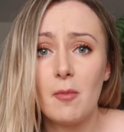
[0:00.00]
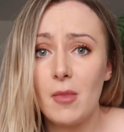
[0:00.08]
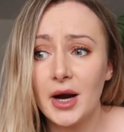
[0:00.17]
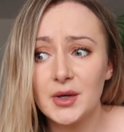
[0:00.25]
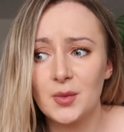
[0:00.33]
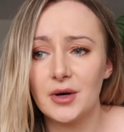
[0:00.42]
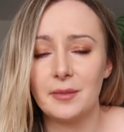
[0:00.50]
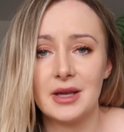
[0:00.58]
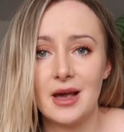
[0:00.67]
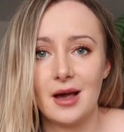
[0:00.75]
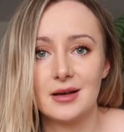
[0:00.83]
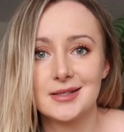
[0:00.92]
might well be
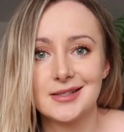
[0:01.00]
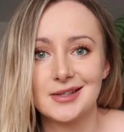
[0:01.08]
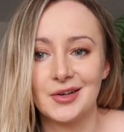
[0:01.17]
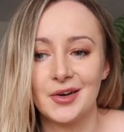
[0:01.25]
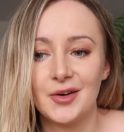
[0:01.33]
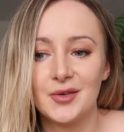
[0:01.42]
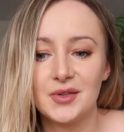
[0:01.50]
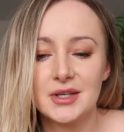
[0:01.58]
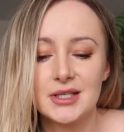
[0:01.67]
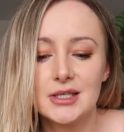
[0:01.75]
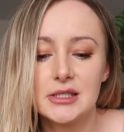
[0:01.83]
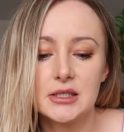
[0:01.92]
yes. You know,
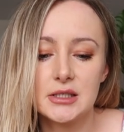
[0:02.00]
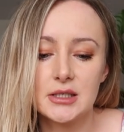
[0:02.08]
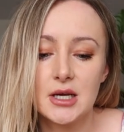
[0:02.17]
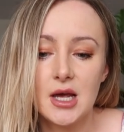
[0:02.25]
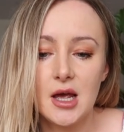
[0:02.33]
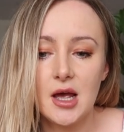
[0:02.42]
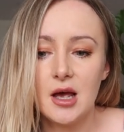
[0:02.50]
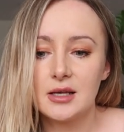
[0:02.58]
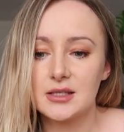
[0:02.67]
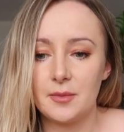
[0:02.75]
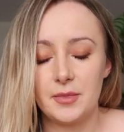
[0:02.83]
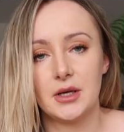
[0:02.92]
this isn't
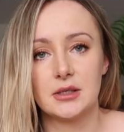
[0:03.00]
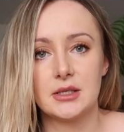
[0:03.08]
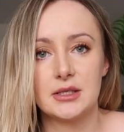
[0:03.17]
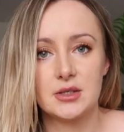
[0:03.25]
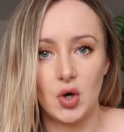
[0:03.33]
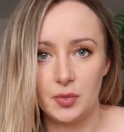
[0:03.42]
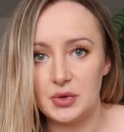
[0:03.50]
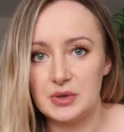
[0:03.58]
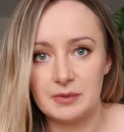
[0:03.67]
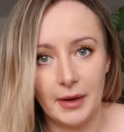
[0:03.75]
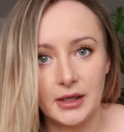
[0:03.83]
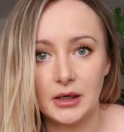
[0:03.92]
something to stop you
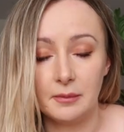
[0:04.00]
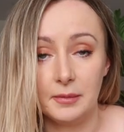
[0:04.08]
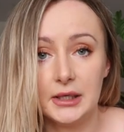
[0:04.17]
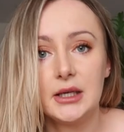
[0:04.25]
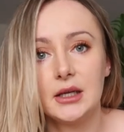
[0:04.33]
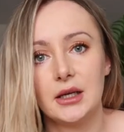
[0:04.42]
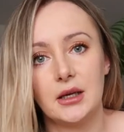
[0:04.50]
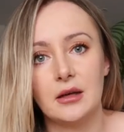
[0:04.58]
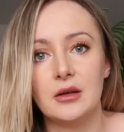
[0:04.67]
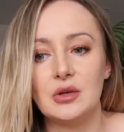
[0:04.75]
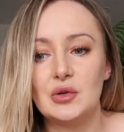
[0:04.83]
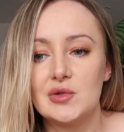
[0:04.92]
spending
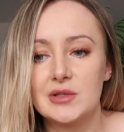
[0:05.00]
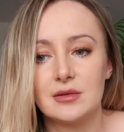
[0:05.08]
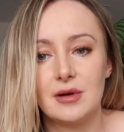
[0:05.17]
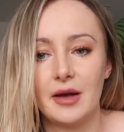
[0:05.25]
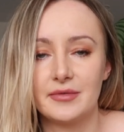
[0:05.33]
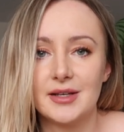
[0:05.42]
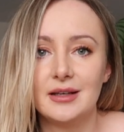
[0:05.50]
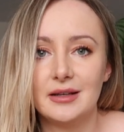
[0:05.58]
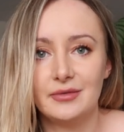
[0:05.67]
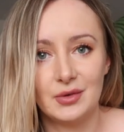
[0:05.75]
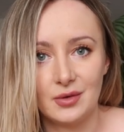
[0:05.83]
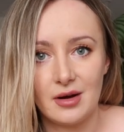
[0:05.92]
completely. You still have to
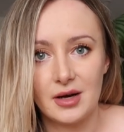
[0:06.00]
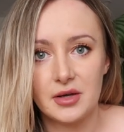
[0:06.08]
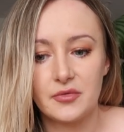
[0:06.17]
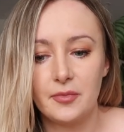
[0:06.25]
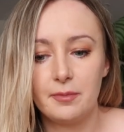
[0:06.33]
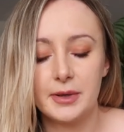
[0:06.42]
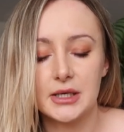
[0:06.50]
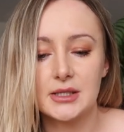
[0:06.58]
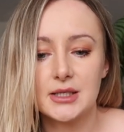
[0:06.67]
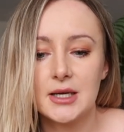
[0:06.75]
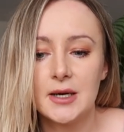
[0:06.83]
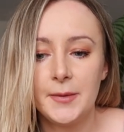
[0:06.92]
live your life,
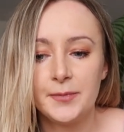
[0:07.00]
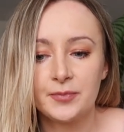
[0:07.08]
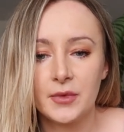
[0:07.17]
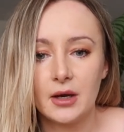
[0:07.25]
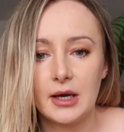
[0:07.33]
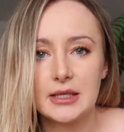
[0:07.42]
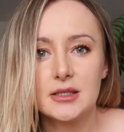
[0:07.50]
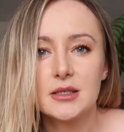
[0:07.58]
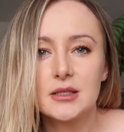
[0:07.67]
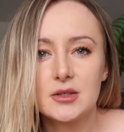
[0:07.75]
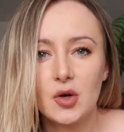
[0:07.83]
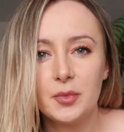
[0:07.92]
but it's to
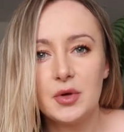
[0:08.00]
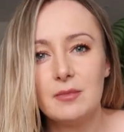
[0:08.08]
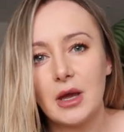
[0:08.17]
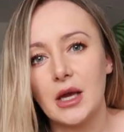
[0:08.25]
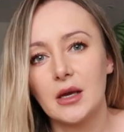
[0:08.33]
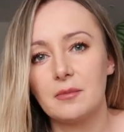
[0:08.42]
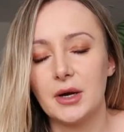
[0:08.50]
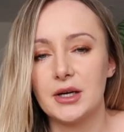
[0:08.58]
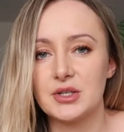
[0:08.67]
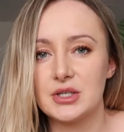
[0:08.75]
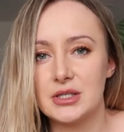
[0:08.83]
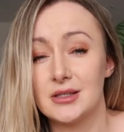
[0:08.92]
stop you making
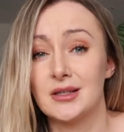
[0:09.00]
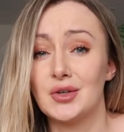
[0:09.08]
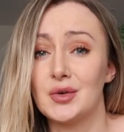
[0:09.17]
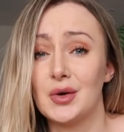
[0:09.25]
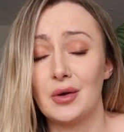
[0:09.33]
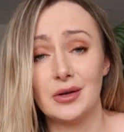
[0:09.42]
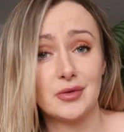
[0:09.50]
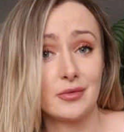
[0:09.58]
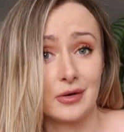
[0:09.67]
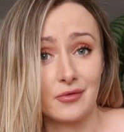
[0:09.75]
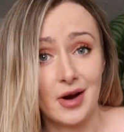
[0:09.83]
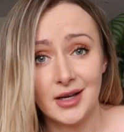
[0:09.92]
purchases that you're going to
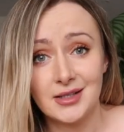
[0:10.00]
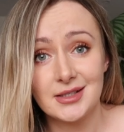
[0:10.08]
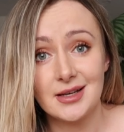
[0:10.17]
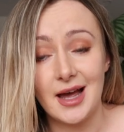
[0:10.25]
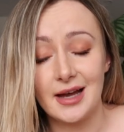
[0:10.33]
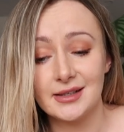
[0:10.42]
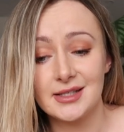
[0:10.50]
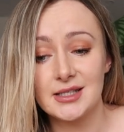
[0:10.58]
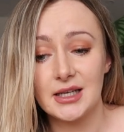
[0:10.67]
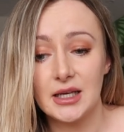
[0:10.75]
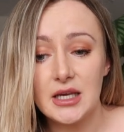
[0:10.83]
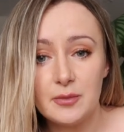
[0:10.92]
regret, and it's
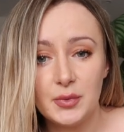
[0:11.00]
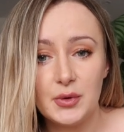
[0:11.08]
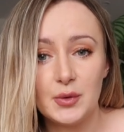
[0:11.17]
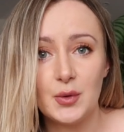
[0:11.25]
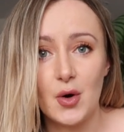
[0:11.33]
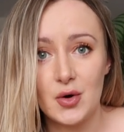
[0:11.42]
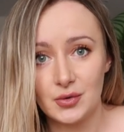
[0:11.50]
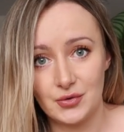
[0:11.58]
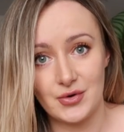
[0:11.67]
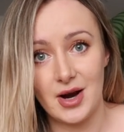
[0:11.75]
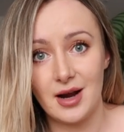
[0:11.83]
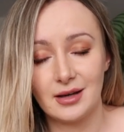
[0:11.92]
to keep you on
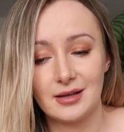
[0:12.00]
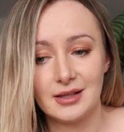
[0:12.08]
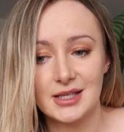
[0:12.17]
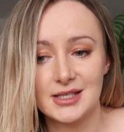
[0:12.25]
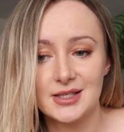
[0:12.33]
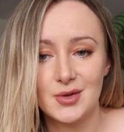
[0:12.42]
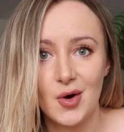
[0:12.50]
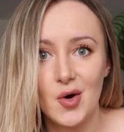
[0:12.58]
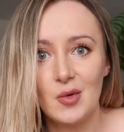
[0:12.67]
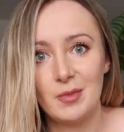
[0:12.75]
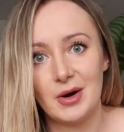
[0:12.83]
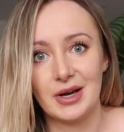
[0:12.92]
track. This is the
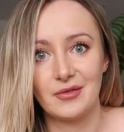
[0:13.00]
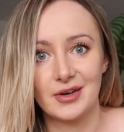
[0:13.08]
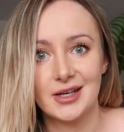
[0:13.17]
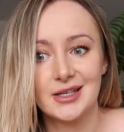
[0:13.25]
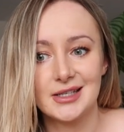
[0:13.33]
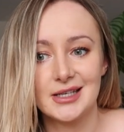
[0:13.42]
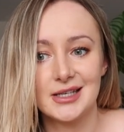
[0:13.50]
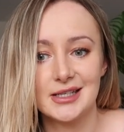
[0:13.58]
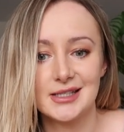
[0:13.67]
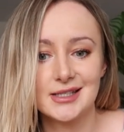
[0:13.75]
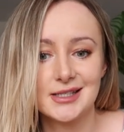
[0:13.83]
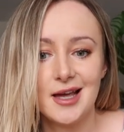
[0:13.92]
whole point, right?
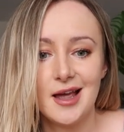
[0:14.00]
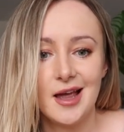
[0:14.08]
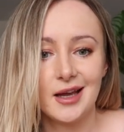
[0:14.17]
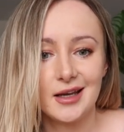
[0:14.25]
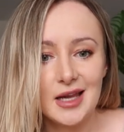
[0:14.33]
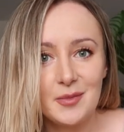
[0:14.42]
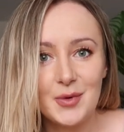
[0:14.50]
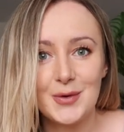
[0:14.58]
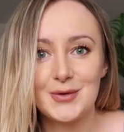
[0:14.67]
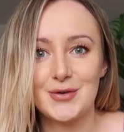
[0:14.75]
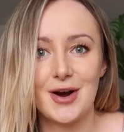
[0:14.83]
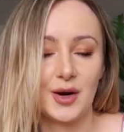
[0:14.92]
It's keep you
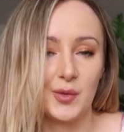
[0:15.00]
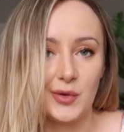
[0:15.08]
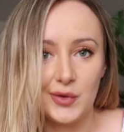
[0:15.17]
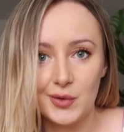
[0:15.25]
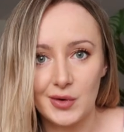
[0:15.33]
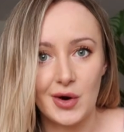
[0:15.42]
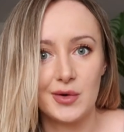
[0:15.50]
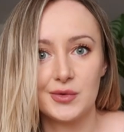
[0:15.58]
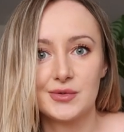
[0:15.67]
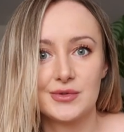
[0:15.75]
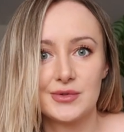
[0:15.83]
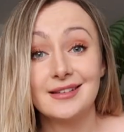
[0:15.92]
on track with your
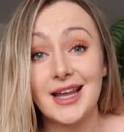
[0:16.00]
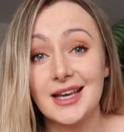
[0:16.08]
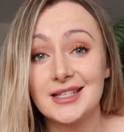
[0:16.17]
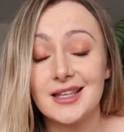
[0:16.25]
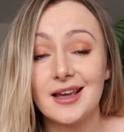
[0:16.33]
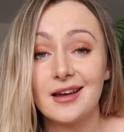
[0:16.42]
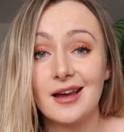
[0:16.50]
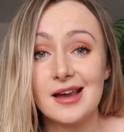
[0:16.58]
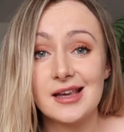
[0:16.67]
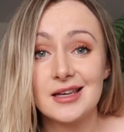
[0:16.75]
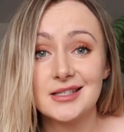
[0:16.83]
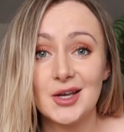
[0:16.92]
goals. Next thing
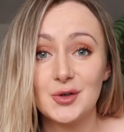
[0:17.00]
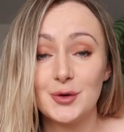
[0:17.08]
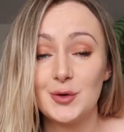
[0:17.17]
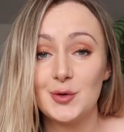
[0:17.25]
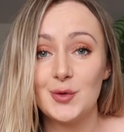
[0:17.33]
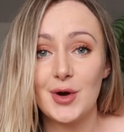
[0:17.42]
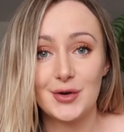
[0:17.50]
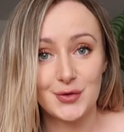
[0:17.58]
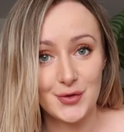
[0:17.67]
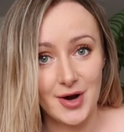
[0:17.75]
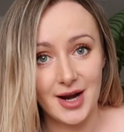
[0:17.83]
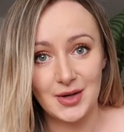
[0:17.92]
is to
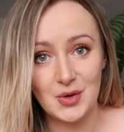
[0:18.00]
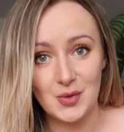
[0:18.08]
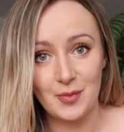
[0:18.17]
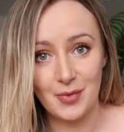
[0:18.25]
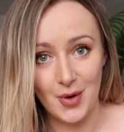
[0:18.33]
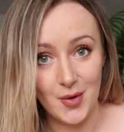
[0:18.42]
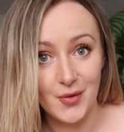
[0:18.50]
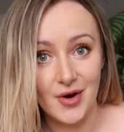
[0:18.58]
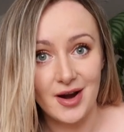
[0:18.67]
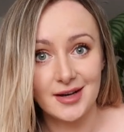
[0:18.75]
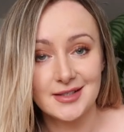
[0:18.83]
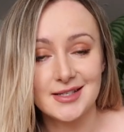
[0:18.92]
track your
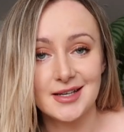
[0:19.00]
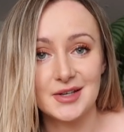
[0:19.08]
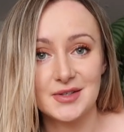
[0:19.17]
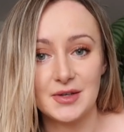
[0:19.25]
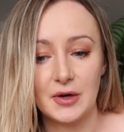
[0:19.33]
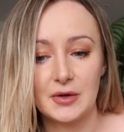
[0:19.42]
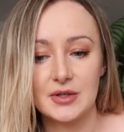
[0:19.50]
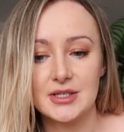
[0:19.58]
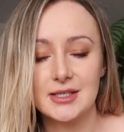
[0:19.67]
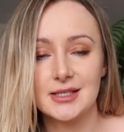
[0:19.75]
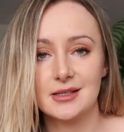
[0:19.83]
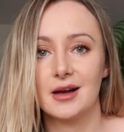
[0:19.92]
progress. So
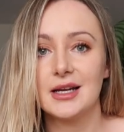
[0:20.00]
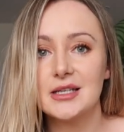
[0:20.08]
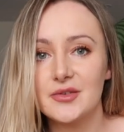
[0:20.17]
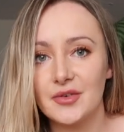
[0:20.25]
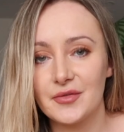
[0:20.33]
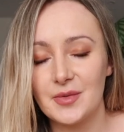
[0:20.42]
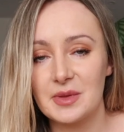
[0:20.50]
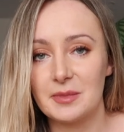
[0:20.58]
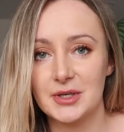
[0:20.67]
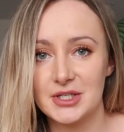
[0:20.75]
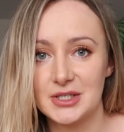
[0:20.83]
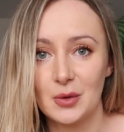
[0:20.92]
this is slightly different from the
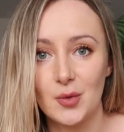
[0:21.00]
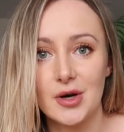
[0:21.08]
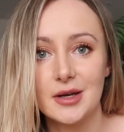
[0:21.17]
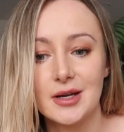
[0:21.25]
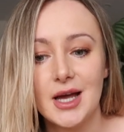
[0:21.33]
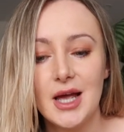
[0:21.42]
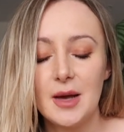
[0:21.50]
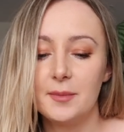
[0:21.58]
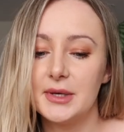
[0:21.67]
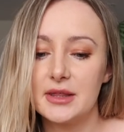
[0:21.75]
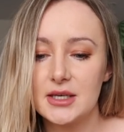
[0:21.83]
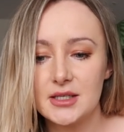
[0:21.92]
budgeting one,
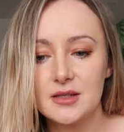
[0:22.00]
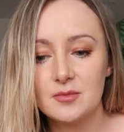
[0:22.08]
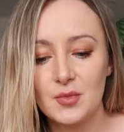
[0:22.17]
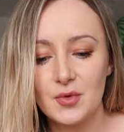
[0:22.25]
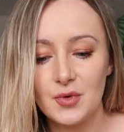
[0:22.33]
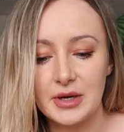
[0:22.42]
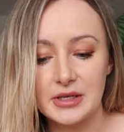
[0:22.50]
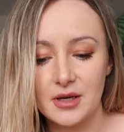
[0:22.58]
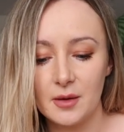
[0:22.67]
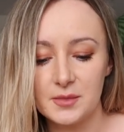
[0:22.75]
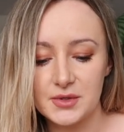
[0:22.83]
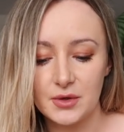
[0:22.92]
but this is more in
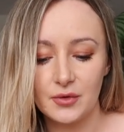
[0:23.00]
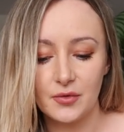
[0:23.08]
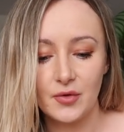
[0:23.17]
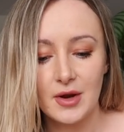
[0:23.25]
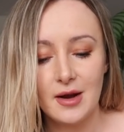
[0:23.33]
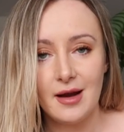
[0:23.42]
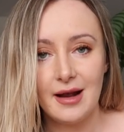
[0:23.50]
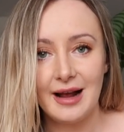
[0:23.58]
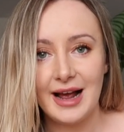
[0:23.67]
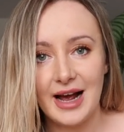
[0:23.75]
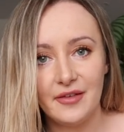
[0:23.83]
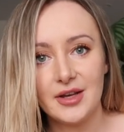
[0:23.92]
terms of
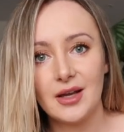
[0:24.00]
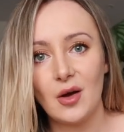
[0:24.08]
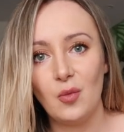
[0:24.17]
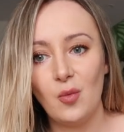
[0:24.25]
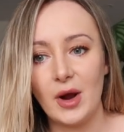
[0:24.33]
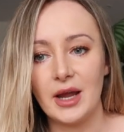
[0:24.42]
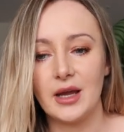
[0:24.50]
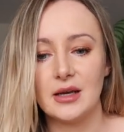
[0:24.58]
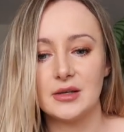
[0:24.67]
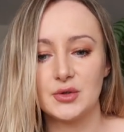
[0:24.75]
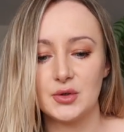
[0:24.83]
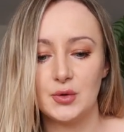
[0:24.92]
having a
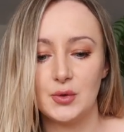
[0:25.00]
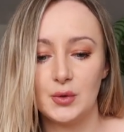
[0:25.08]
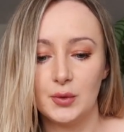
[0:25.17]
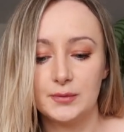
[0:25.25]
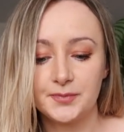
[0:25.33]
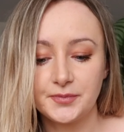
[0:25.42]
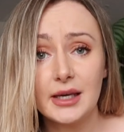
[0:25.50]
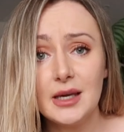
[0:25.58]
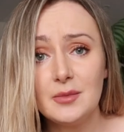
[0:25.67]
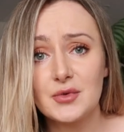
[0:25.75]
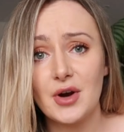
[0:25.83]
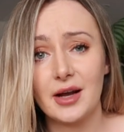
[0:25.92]
way to
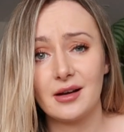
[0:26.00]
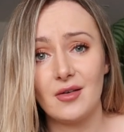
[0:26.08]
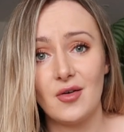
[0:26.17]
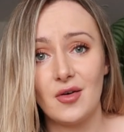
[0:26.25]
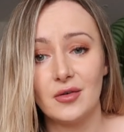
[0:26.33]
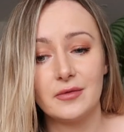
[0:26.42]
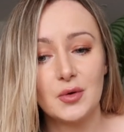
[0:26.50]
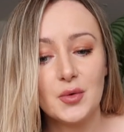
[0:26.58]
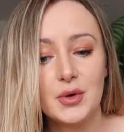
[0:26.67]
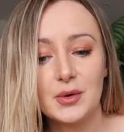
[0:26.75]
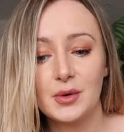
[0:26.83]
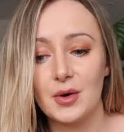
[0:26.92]
keep track of
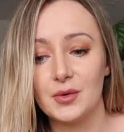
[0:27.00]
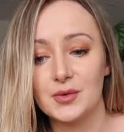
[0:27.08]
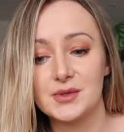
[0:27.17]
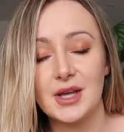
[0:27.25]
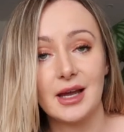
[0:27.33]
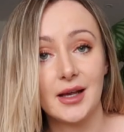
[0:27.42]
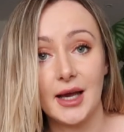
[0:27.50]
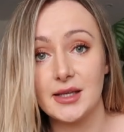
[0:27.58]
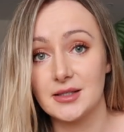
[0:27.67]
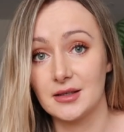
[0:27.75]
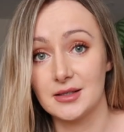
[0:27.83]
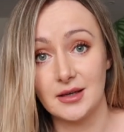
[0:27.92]
all your goals
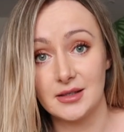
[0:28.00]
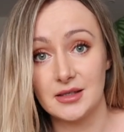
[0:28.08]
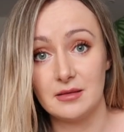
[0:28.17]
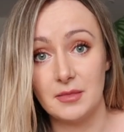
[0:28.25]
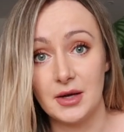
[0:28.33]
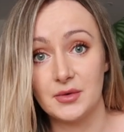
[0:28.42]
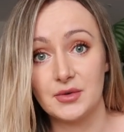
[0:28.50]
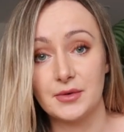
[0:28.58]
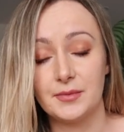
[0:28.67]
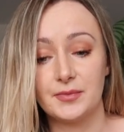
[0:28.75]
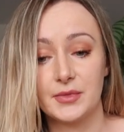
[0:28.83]
against a certain amount.